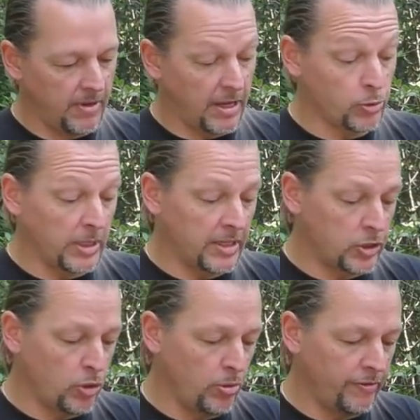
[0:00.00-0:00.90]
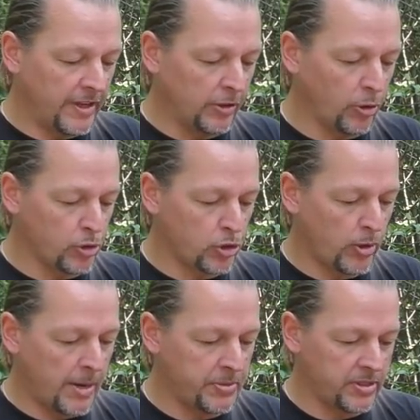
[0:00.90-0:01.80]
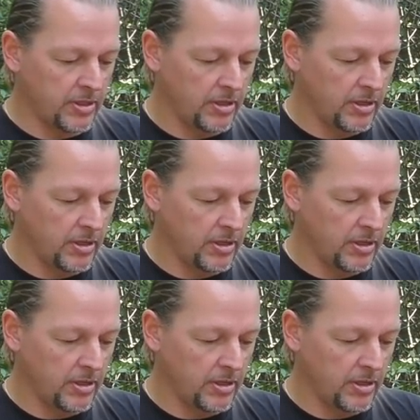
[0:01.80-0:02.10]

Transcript: as well as two Velcro straps